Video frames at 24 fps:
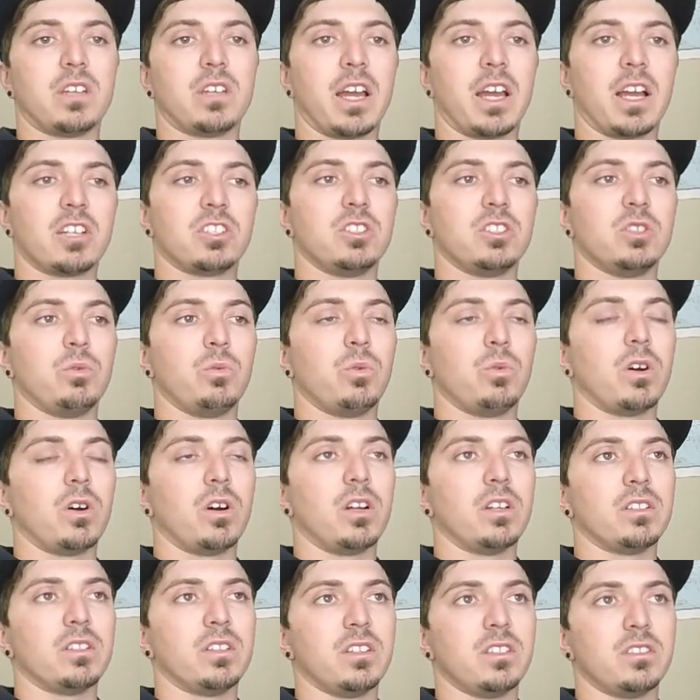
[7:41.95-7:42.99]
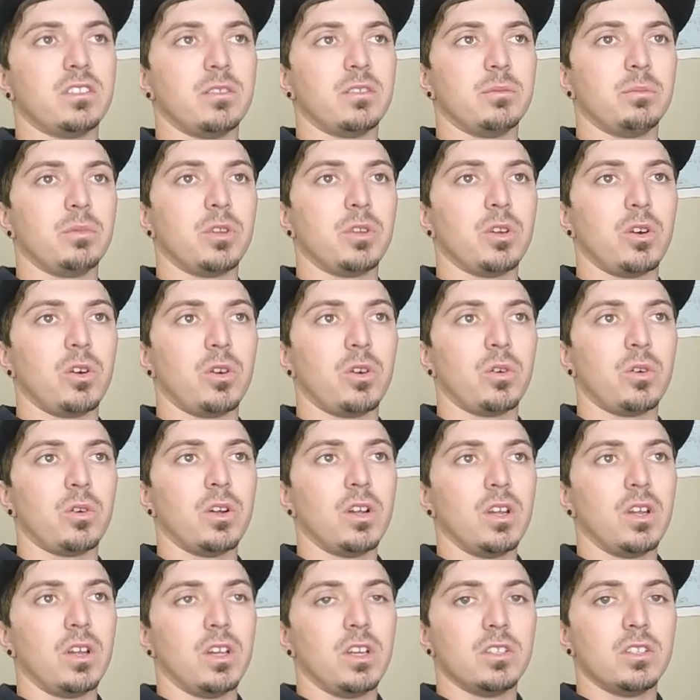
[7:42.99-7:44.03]
I actually want it to go,
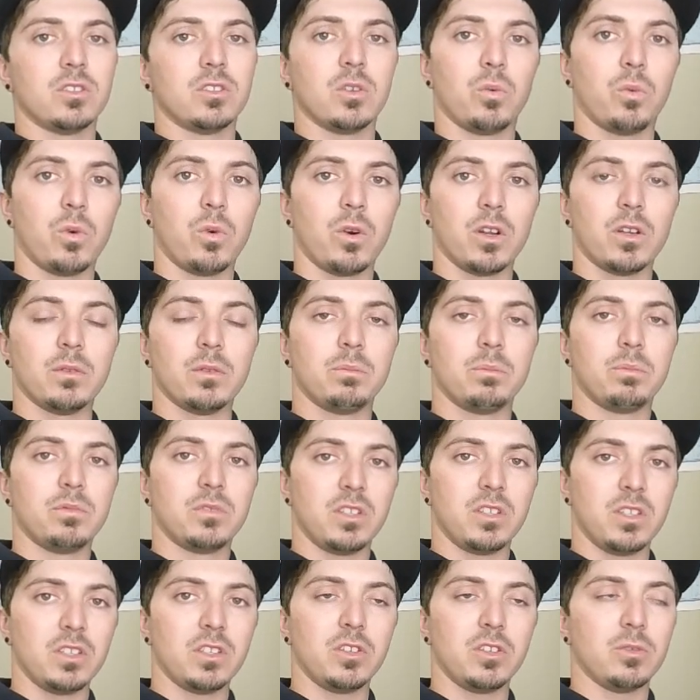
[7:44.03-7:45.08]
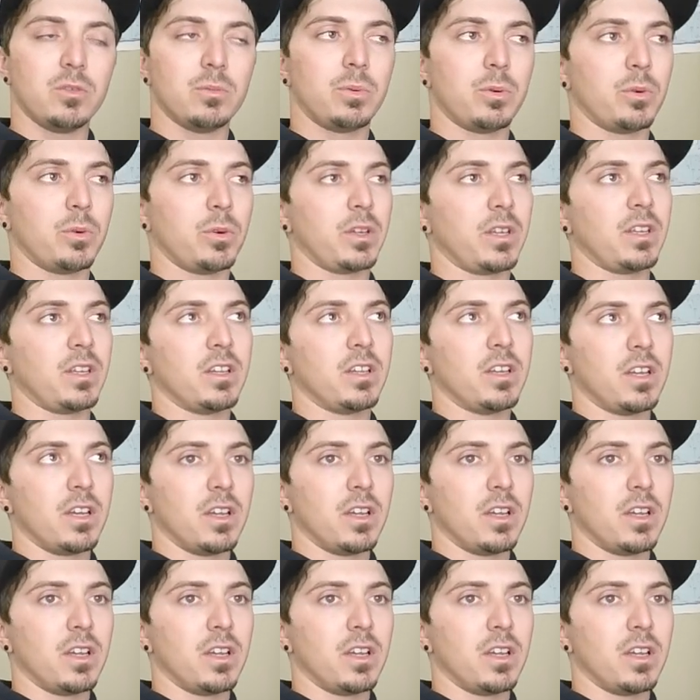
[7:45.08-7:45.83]
so 1 TQ point,